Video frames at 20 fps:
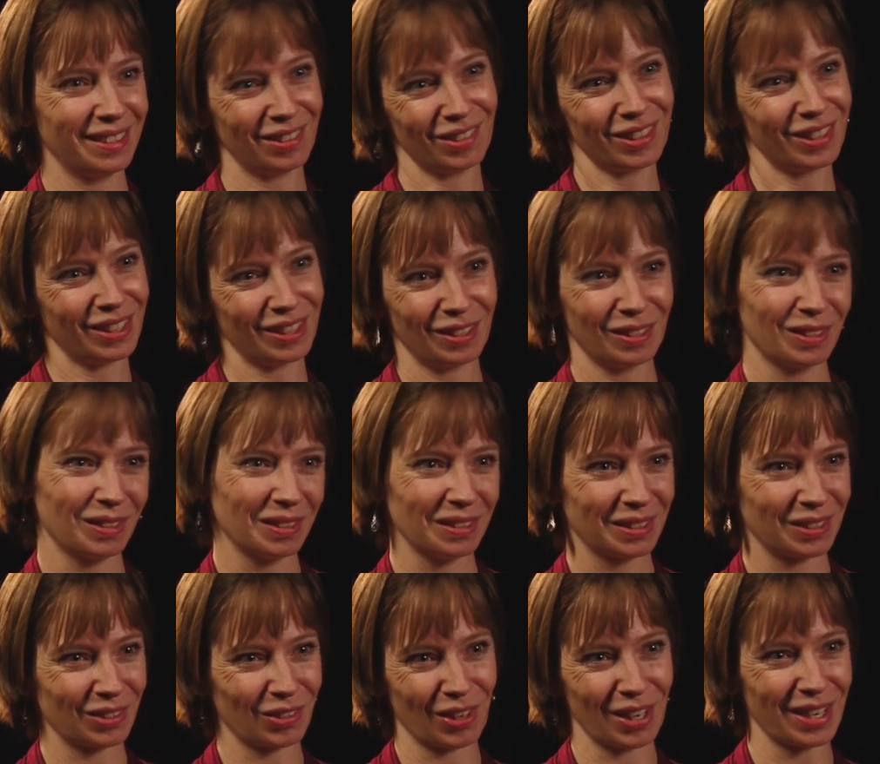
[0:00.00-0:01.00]
here's this,
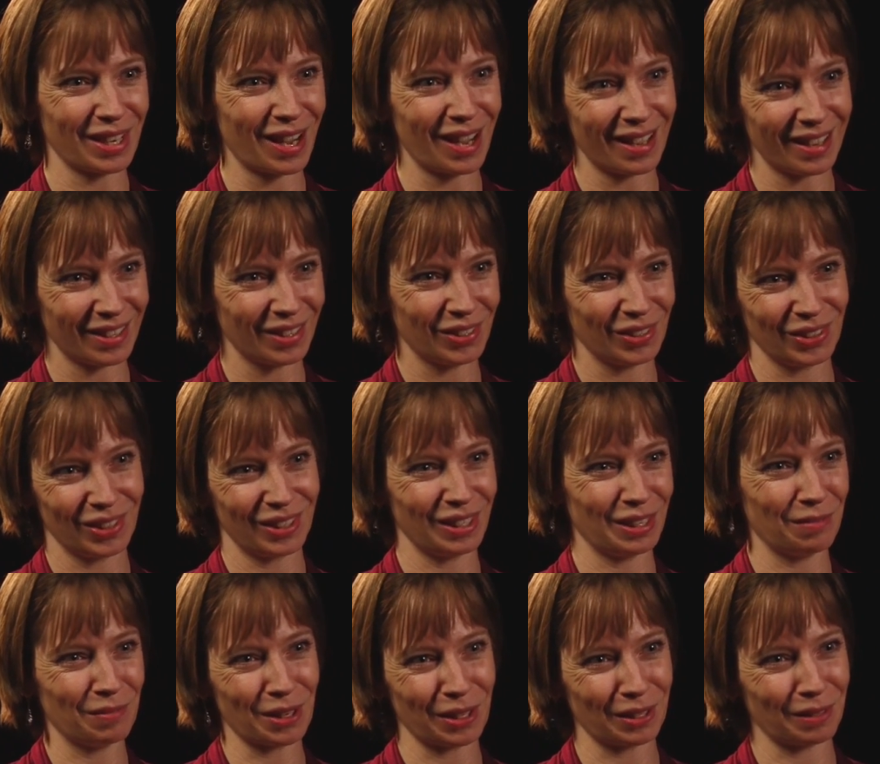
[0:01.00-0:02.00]
this great guy who's
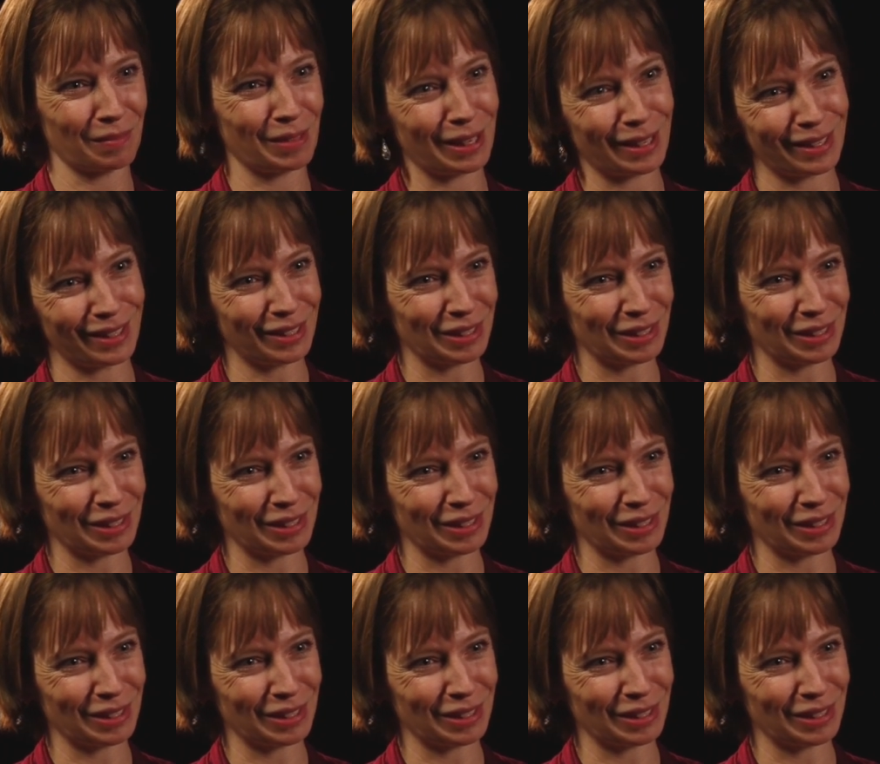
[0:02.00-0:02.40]
emailing me.